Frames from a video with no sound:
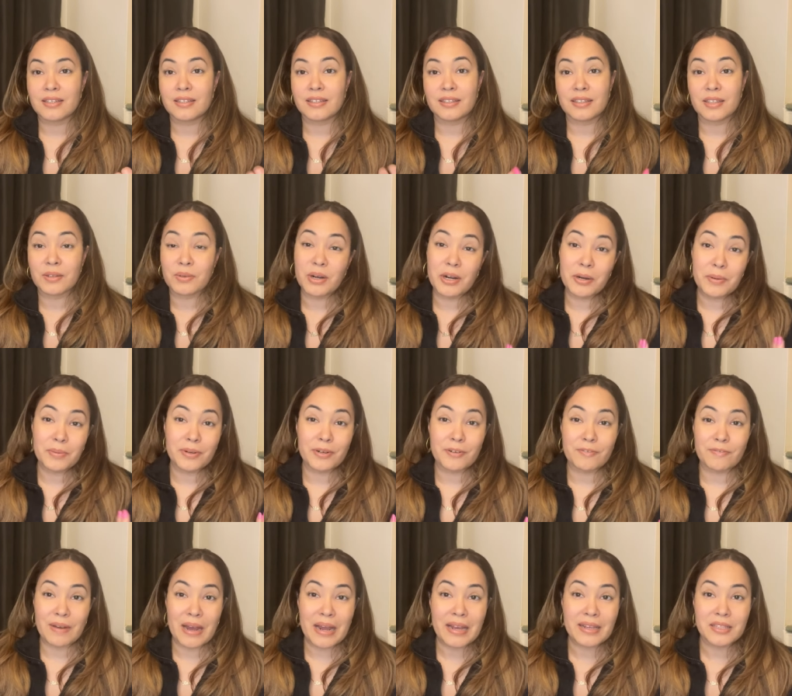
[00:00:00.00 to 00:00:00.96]
they were able to
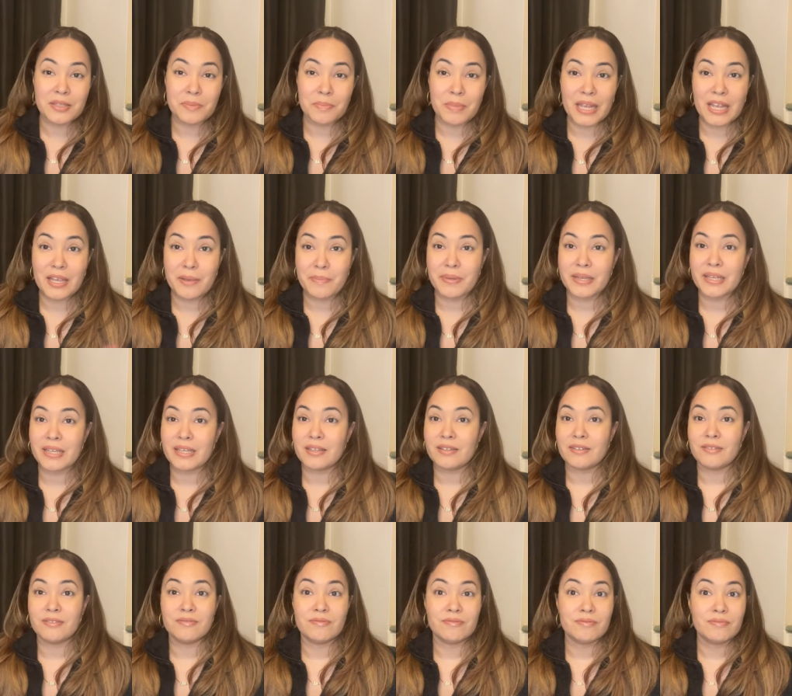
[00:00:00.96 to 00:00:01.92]
find the
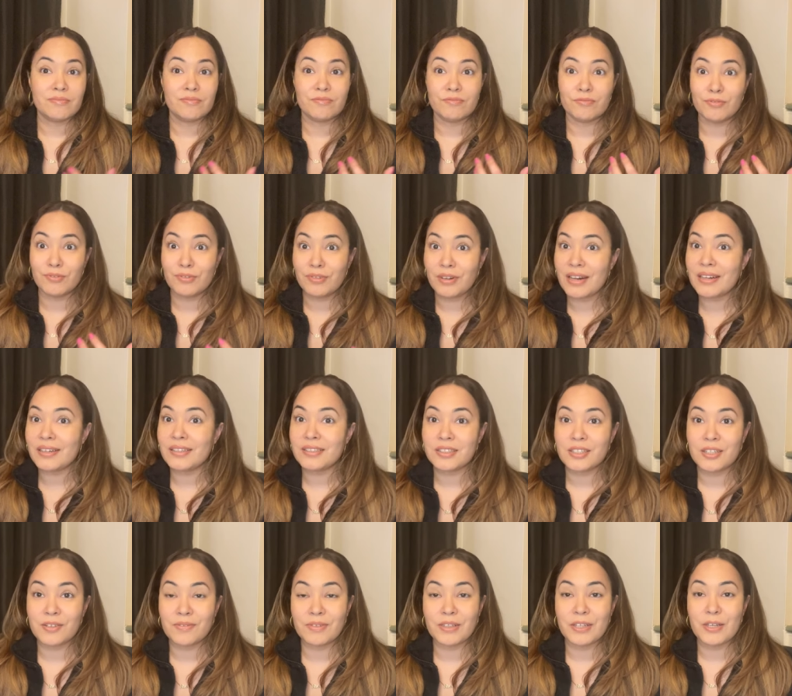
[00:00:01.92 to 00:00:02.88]
baby
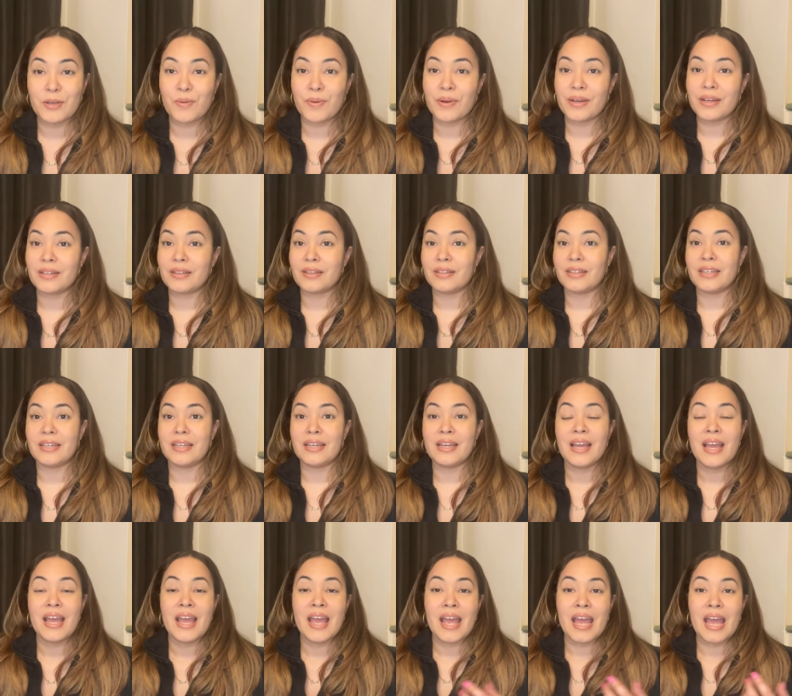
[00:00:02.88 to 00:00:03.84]
relatively quickly
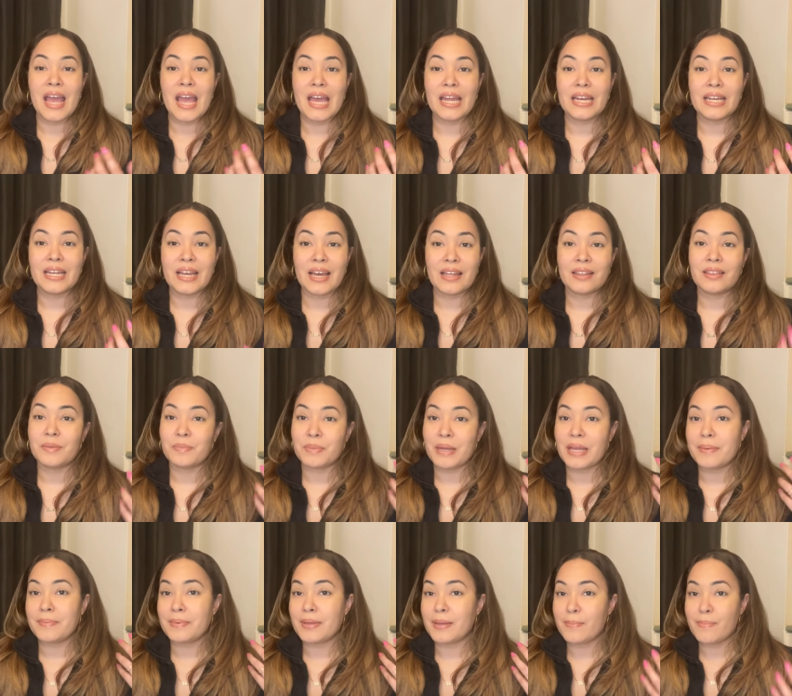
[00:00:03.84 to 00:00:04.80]
and get the
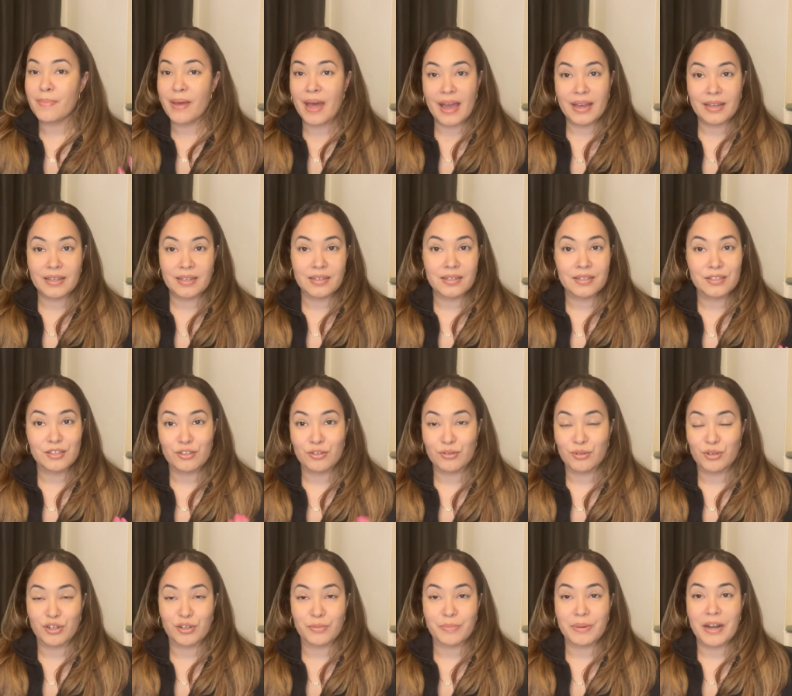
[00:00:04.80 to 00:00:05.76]
baby back
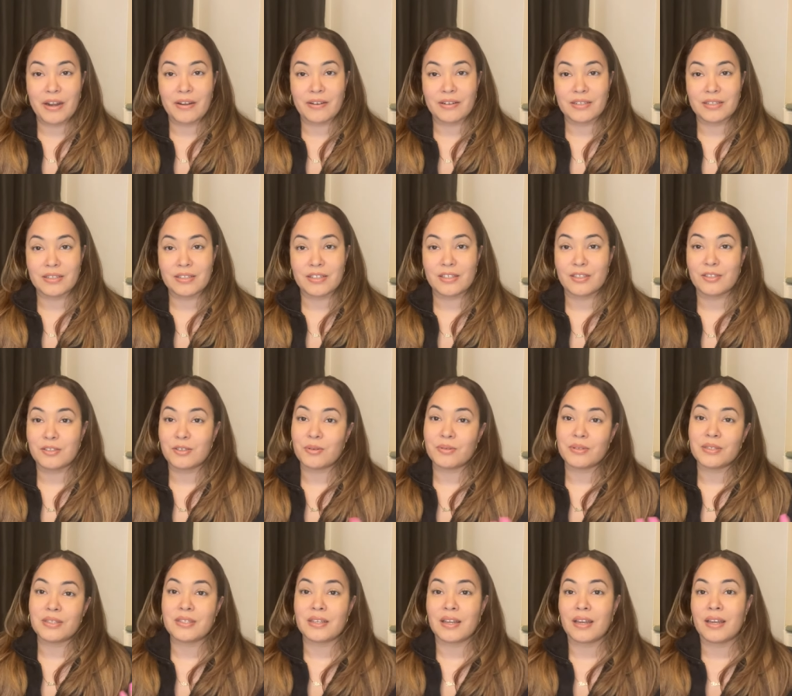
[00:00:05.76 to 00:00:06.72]
to her parents. So
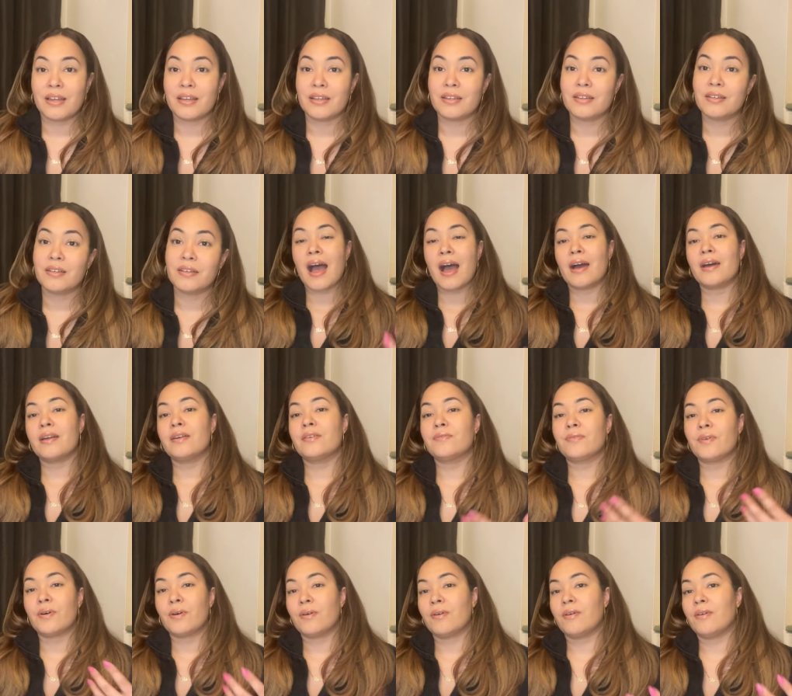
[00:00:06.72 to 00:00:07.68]
it's like, out
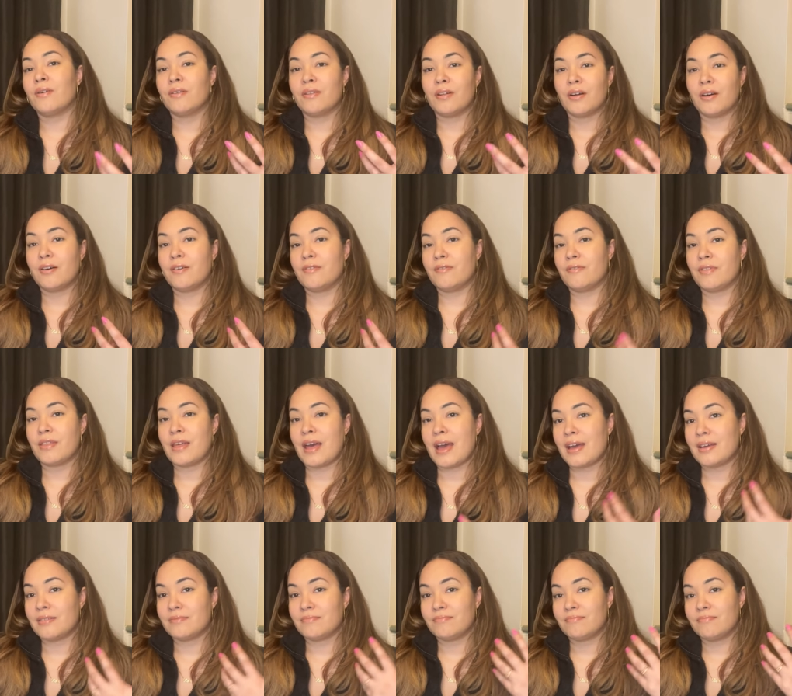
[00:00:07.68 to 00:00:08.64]
of all of
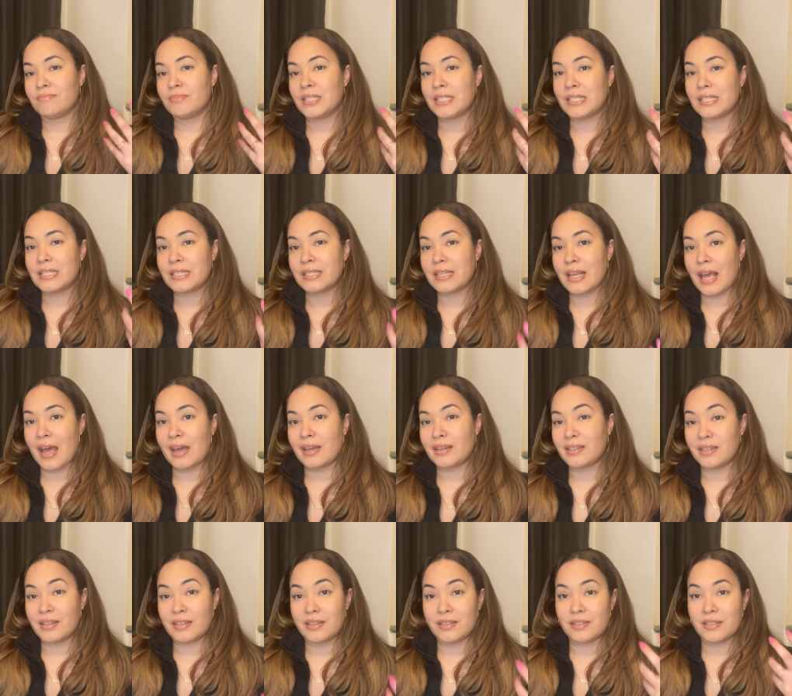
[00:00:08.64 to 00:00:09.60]
that
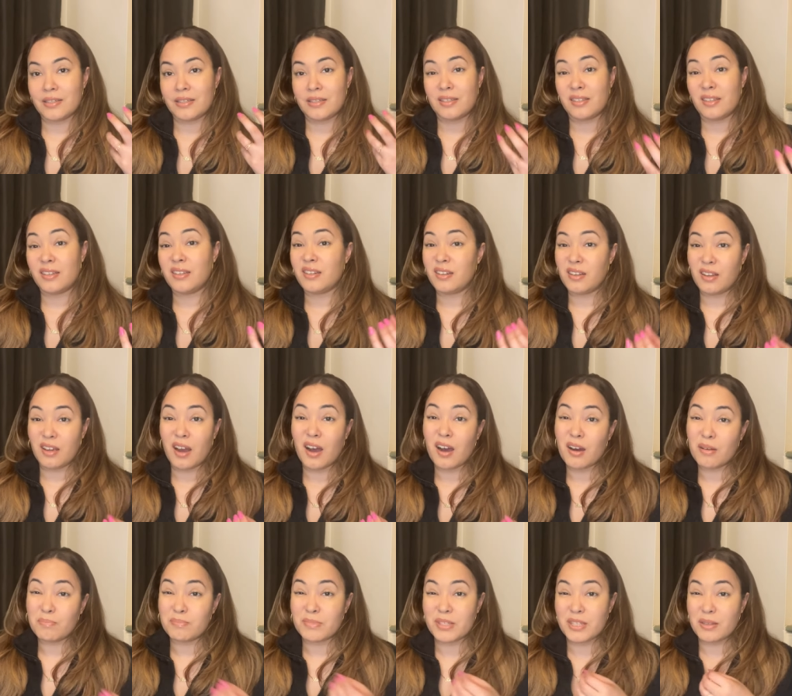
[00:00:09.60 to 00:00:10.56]
sadness did
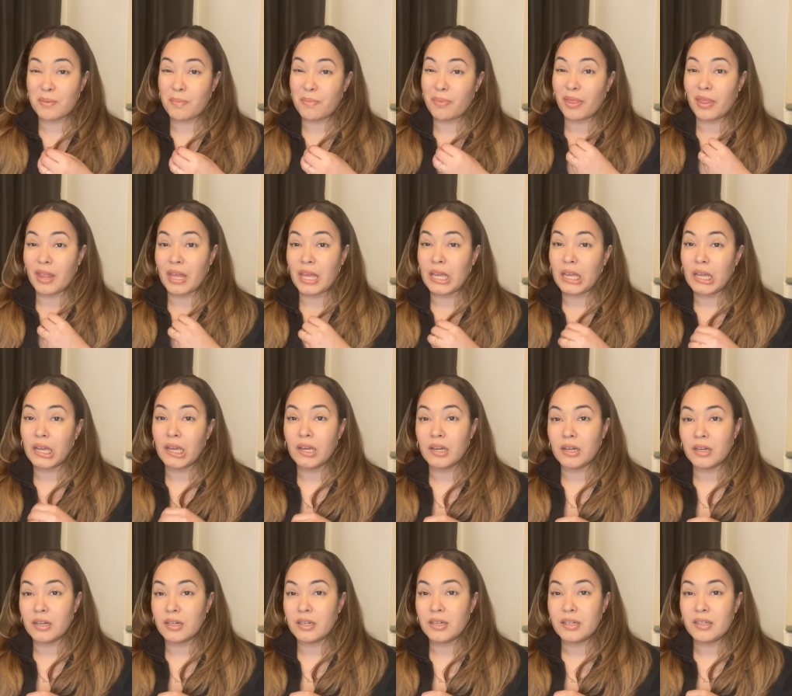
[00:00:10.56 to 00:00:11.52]
come something
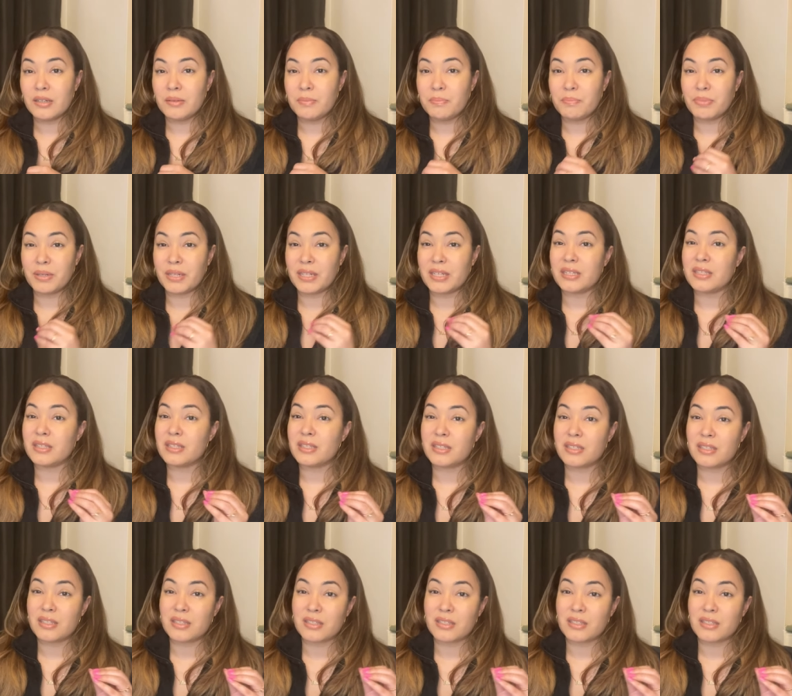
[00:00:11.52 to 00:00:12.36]
good, but it's